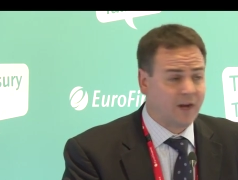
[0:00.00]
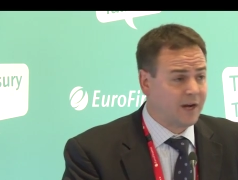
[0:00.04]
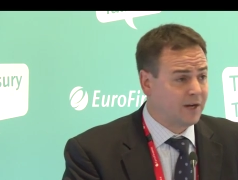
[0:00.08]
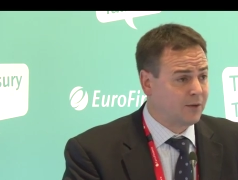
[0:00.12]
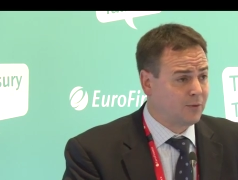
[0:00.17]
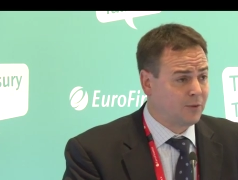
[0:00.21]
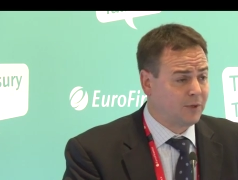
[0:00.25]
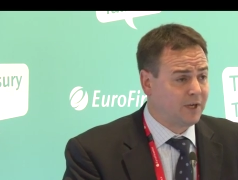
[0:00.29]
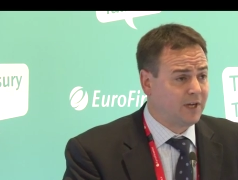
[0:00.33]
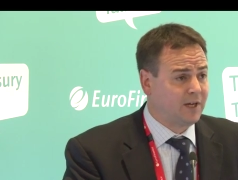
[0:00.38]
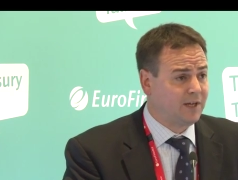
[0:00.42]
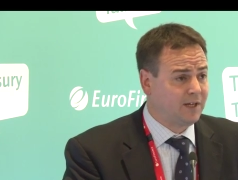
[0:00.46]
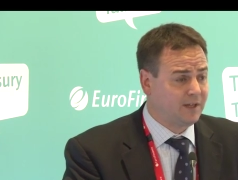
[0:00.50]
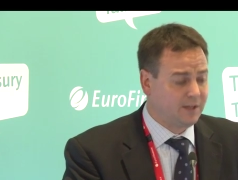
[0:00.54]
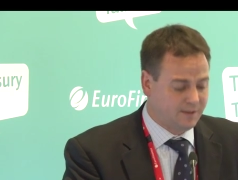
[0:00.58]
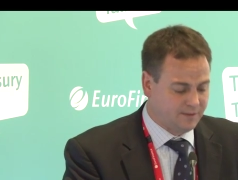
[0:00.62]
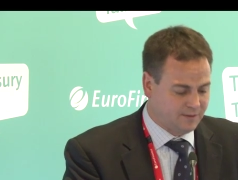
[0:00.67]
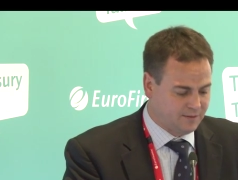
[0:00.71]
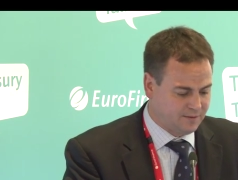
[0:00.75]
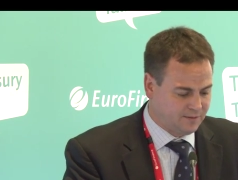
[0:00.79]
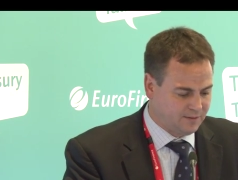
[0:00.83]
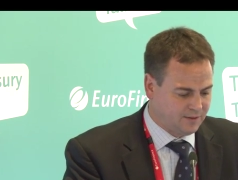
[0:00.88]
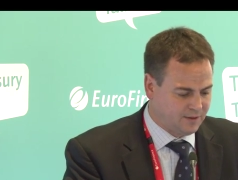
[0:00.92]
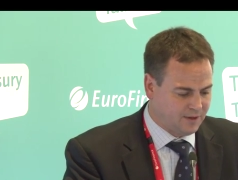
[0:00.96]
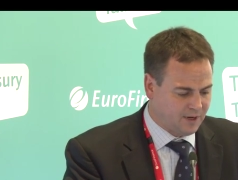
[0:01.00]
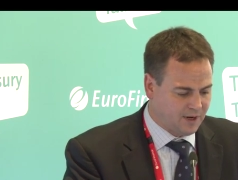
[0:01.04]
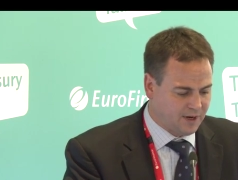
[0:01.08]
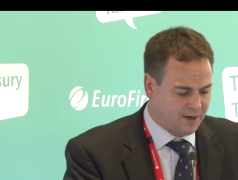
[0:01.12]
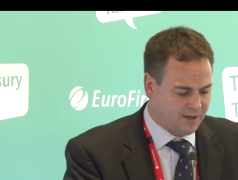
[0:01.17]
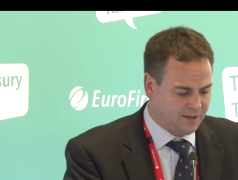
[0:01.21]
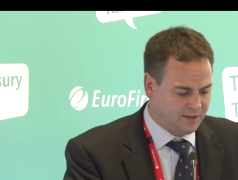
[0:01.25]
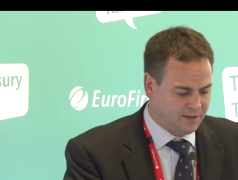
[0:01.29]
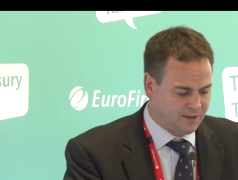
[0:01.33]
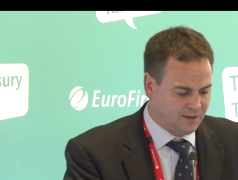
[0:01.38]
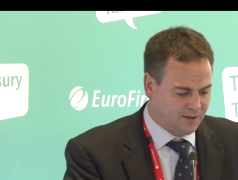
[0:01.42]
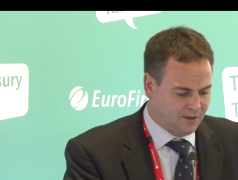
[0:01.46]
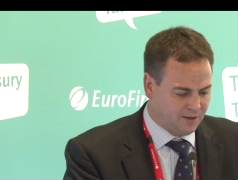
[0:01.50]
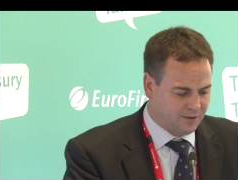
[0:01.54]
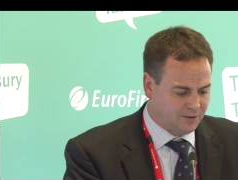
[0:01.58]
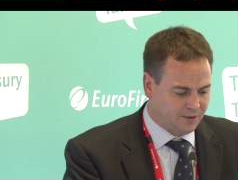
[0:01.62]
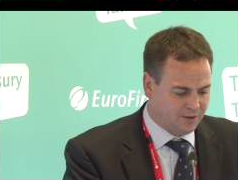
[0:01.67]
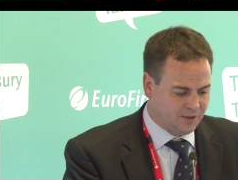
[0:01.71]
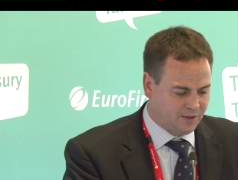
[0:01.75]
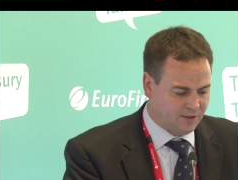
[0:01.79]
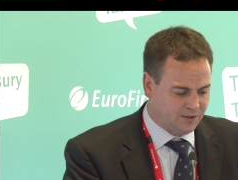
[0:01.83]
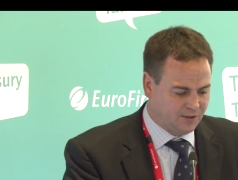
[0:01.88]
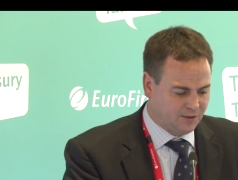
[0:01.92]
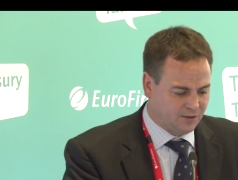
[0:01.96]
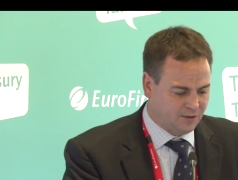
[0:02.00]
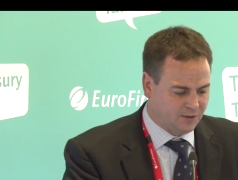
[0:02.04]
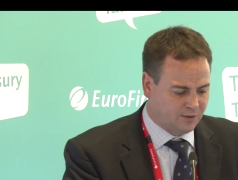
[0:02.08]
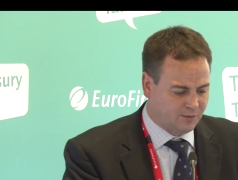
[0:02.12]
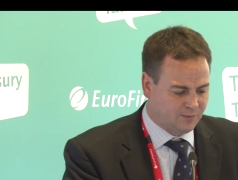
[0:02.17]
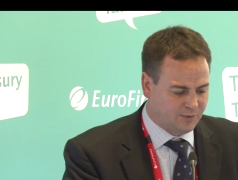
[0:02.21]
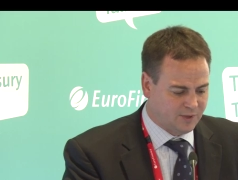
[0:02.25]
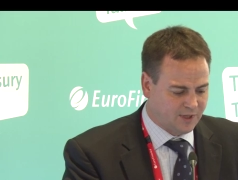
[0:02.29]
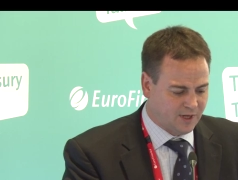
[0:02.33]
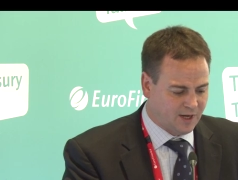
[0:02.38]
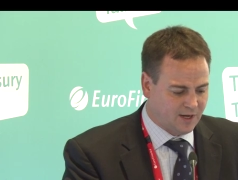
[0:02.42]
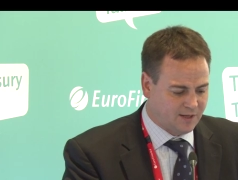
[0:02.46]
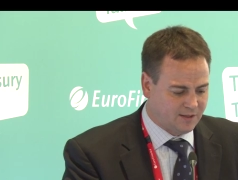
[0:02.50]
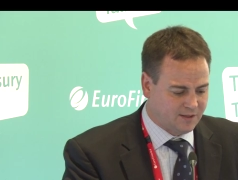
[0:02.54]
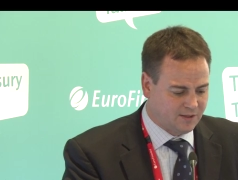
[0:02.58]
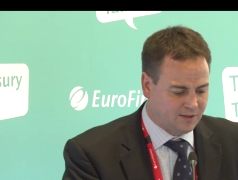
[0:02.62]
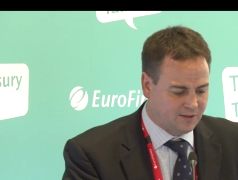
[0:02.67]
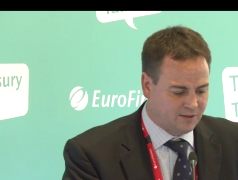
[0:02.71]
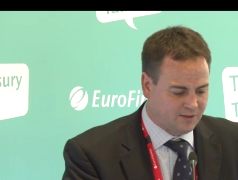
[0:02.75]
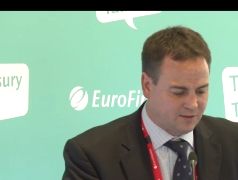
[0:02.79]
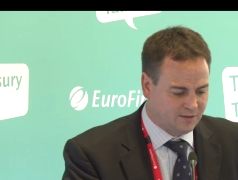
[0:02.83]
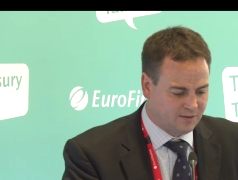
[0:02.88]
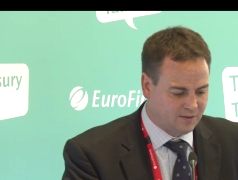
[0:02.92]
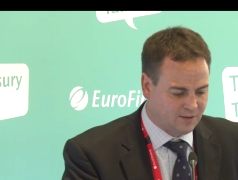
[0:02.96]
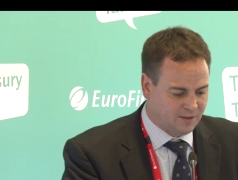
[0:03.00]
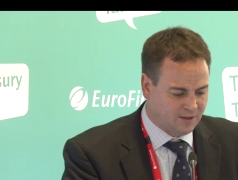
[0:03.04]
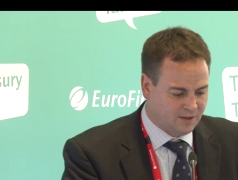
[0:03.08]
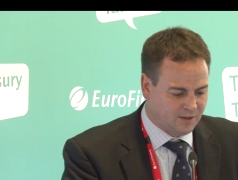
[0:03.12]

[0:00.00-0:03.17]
equity under these circumstances.